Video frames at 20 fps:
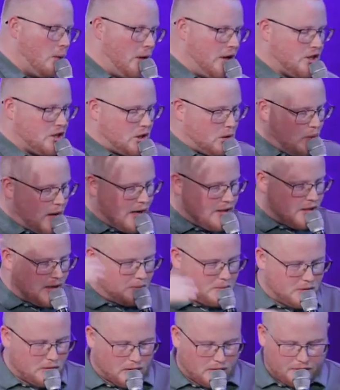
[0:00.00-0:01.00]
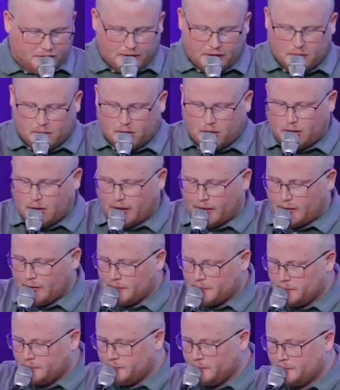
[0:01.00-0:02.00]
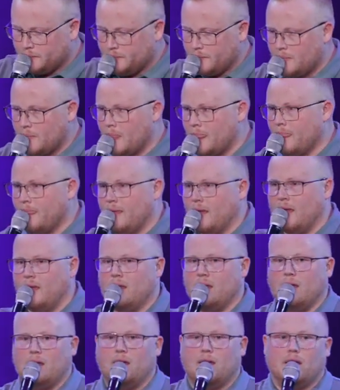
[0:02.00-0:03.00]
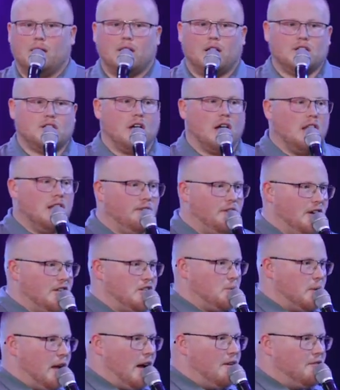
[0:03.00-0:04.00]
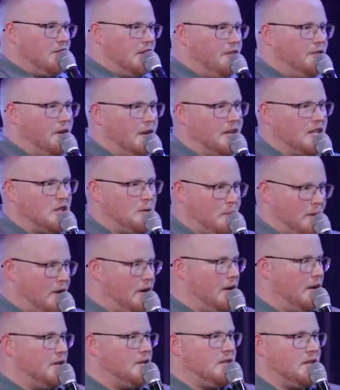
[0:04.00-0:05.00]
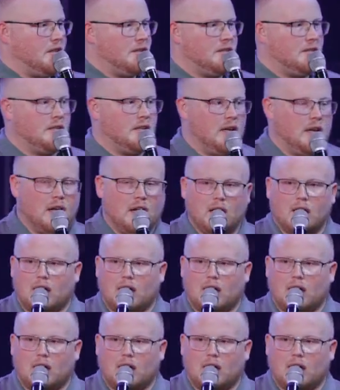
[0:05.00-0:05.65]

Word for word: I want us to rise up to our feet real quick. Because all of us, we have different experiences.